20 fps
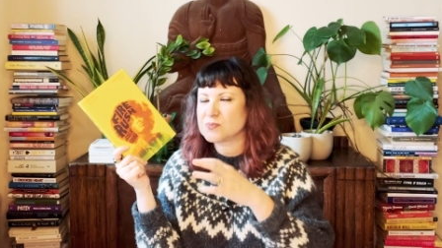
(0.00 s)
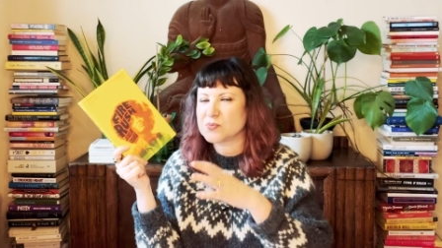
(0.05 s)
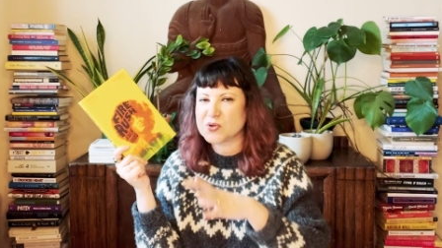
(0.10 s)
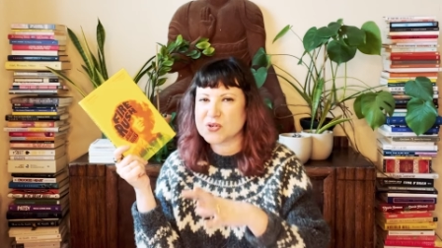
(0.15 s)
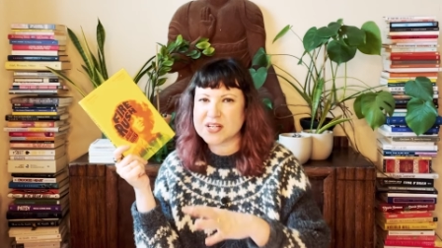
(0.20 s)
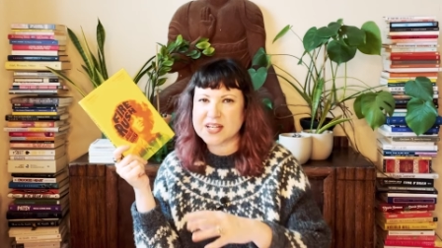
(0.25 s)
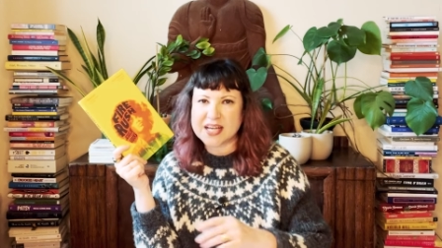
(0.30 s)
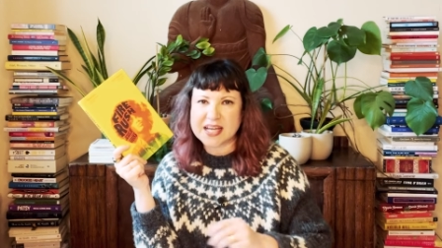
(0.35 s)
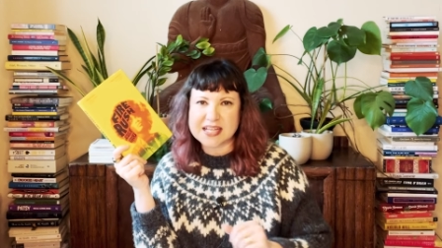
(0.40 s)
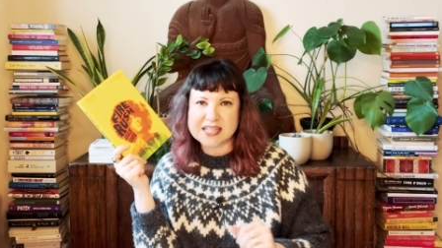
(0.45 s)
more
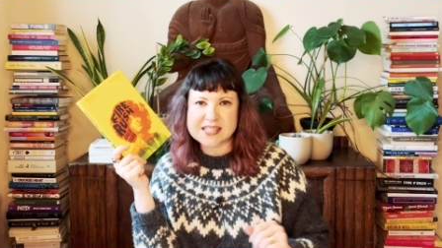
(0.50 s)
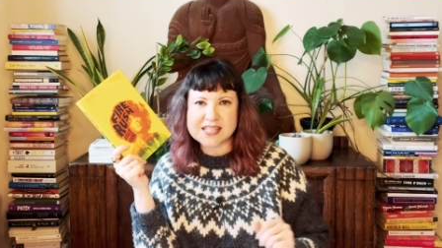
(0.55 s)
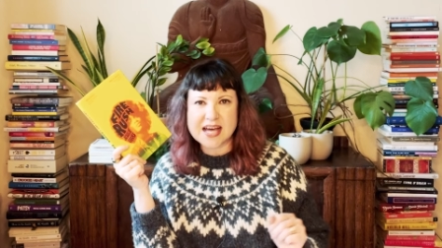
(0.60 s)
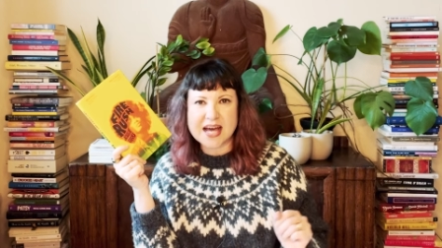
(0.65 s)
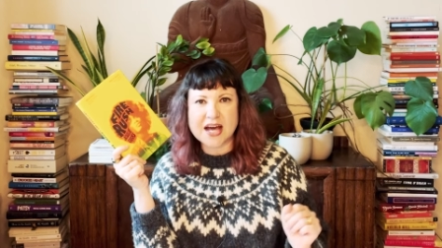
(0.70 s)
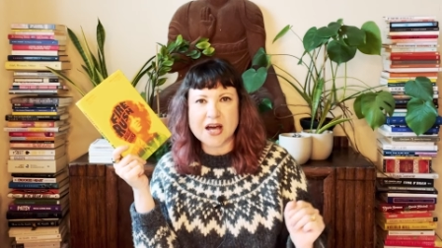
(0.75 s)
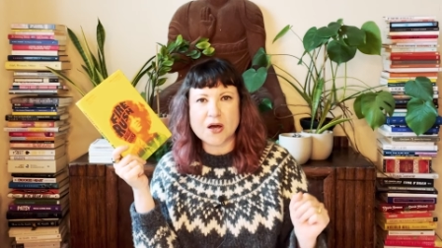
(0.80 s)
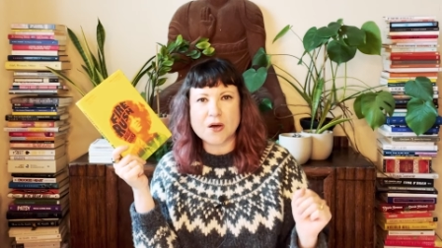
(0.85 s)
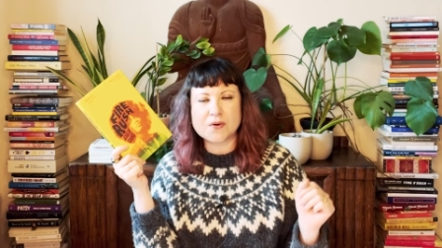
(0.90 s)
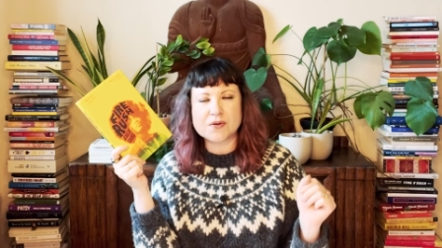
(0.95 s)
nights
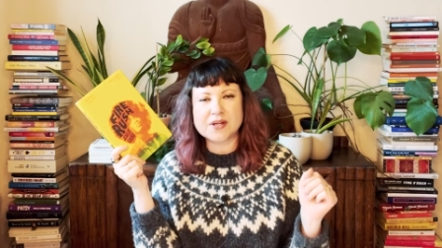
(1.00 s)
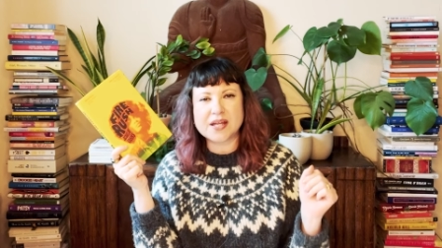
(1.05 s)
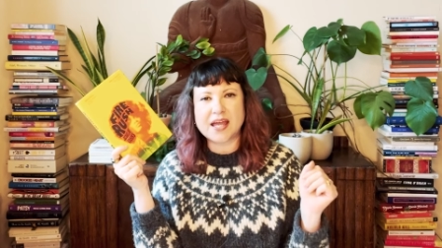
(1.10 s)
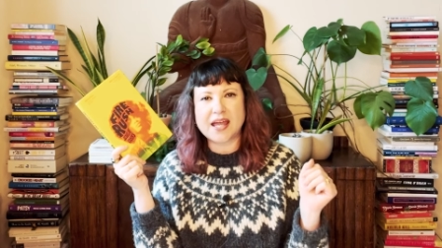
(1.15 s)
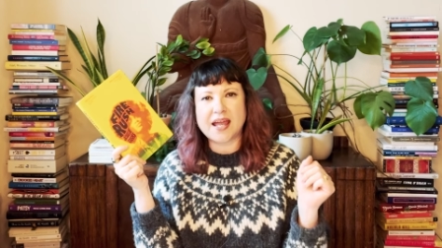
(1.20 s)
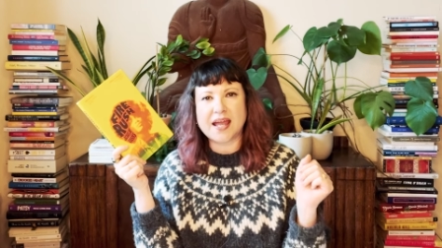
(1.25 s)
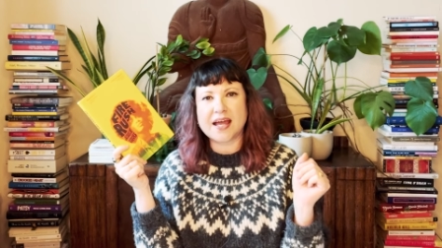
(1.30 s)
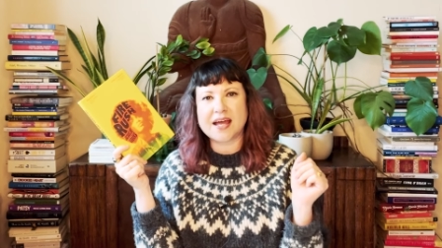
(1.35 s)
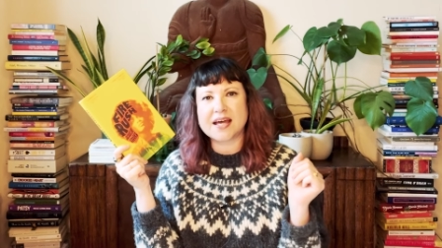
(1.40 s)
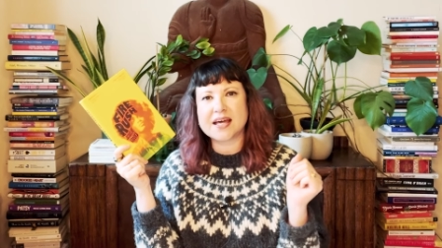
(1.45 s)
out,
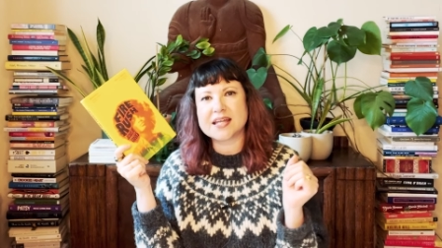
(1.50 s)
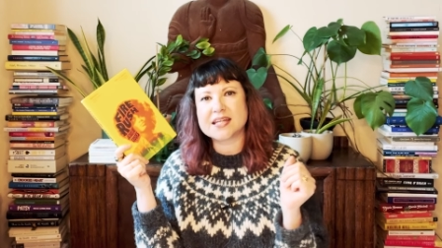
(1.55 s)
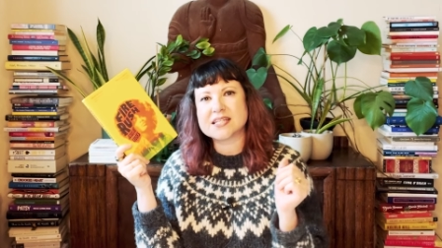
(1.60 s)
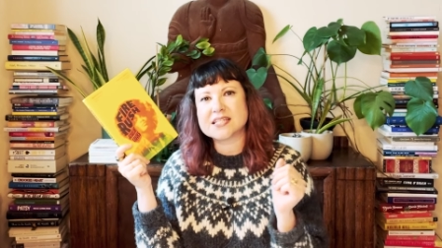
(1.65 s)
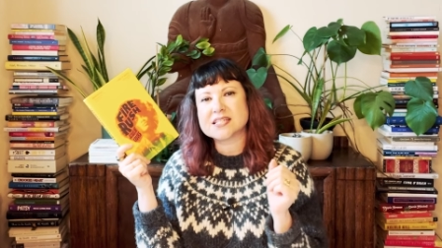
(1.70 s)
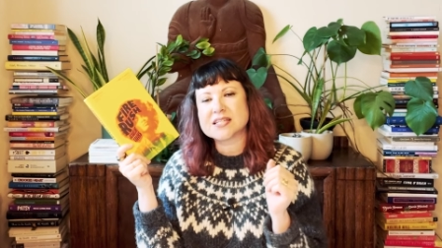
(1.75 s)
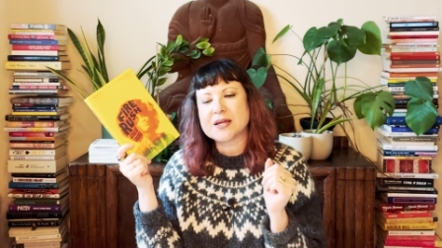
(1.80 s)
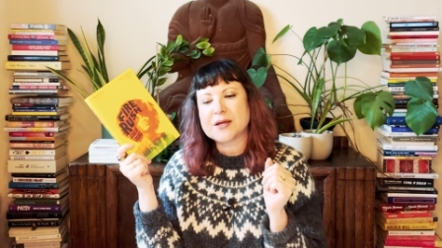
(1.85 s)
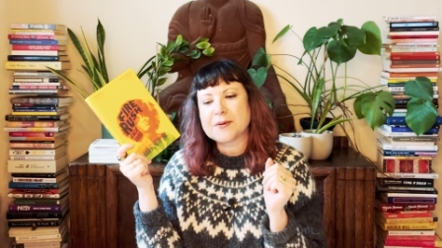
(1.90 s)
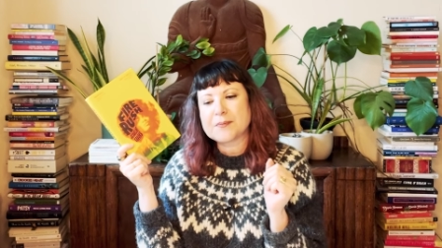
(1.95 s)
and